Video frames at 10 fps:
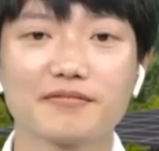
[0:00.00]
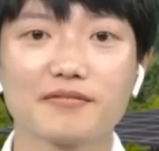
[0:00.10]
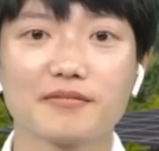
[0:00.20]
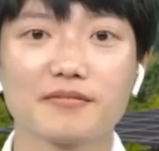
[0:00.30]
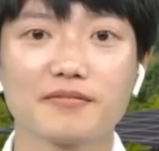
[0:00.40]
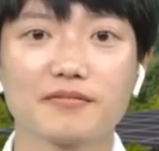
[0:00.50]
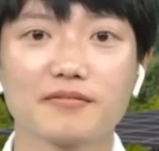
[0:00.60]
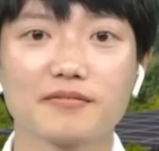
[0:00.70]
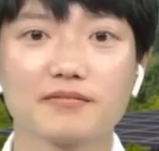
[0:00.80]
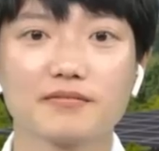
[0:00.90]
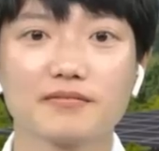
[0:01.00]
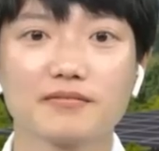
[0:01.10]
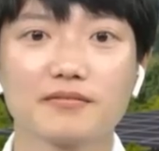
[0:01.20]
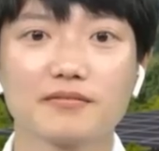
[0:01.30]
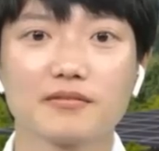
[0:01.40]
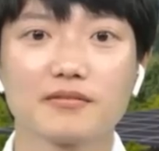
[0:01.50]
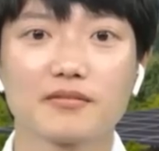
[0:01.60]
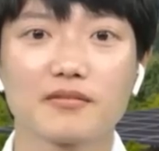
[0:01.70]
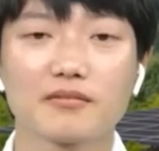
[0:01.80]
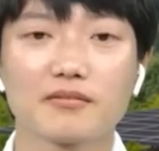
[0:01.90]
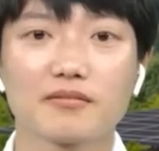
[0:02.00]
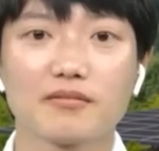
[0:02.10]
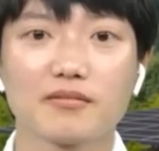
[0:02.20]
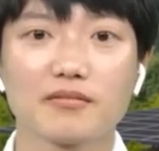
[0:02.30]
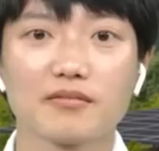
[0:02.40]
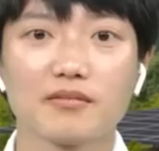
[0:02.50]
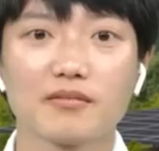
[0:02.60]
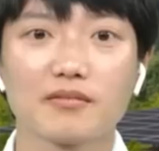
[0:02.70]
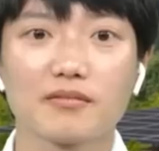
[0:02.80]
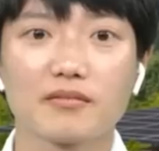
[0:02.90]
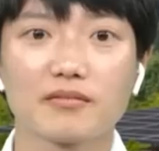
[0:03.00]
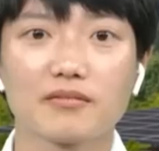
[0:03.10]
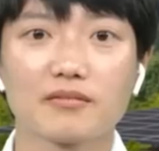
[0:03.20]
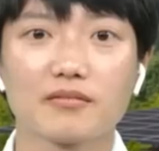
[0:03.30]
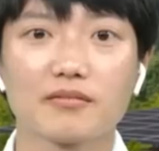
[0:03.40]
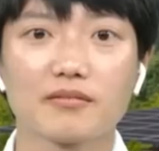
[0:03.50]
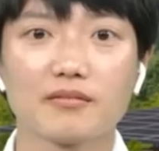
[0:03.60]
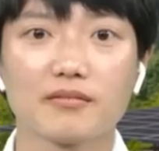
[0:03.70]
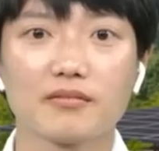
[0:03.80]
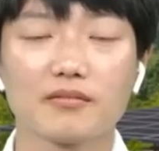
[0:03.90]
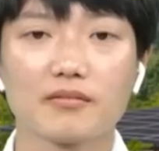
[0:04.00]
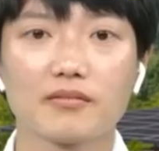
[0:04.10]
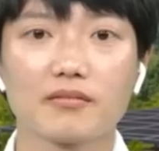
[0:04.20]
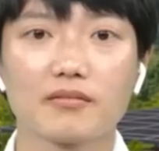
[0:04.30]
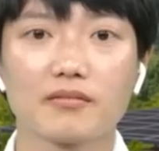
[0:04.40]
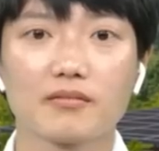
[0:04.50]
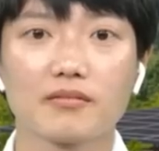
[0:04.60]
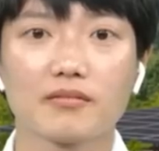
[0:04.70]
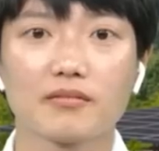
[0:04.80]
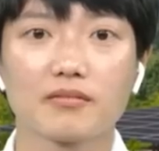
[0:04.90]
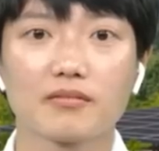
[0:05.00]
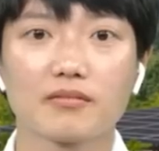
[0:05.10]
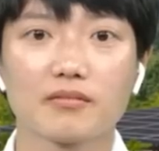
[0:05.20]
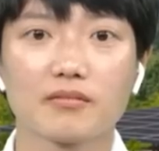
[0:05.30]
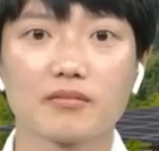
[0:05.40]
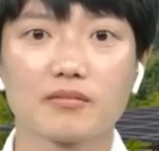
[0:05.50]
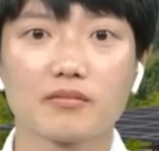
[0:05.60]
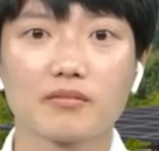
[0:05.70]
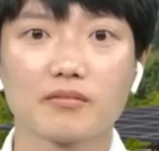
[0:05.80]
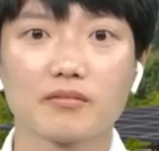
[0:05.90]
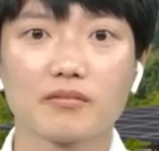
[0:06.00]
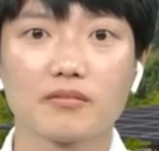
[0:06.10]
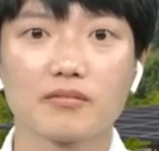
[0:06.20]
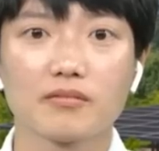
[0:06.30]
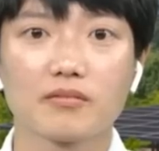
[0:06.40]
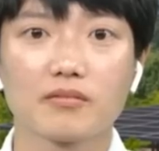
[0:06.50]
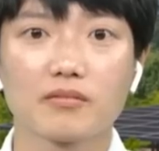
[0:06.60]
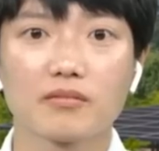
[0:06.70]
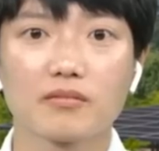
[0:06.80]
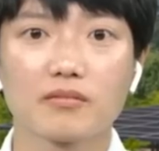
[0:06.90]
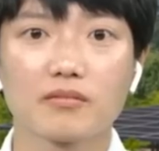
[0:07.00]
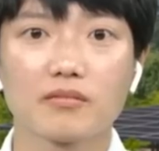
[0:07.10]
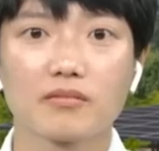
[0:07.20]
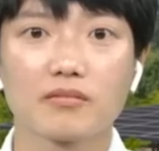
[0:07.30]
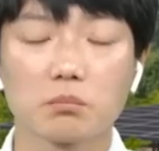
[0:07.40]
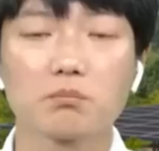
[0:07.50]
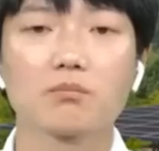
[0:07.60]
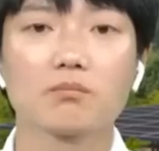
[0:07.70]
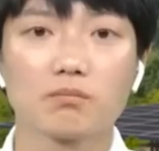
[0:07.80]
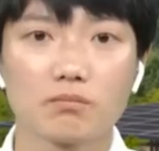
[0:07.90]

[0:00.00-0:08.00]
(silent)